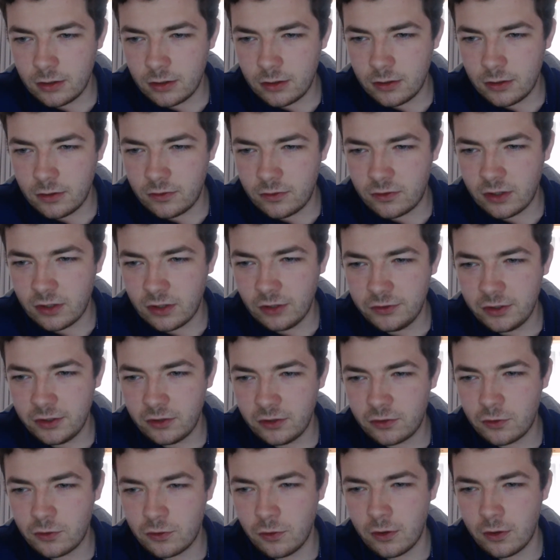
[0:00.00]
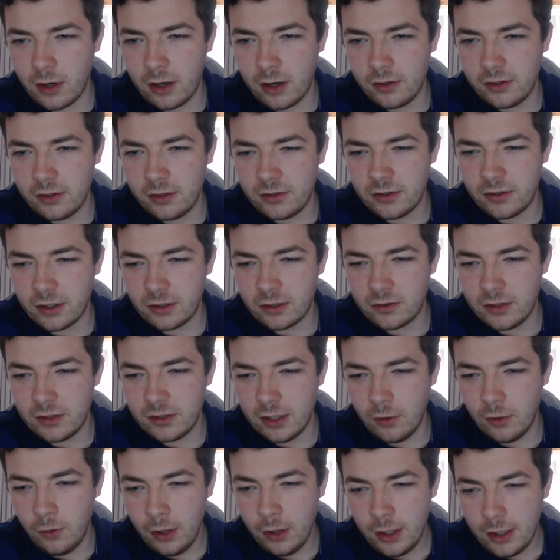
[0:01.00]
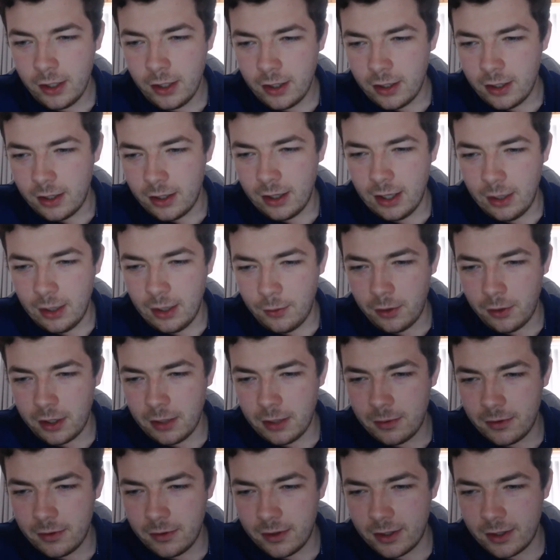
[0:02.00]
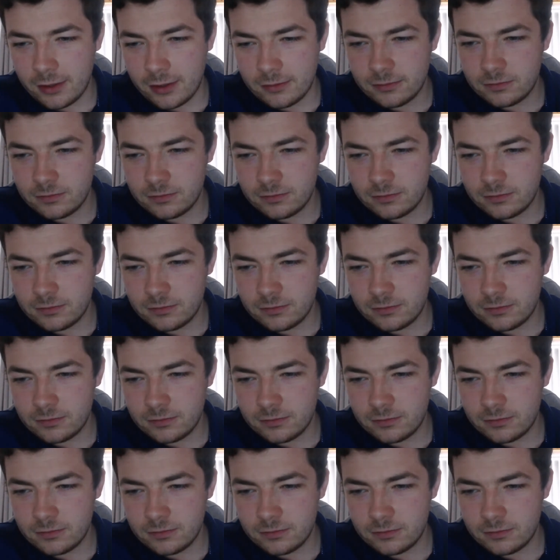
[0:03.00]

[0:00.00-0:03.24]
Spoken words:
Celtic score early 6-0. I worry about that.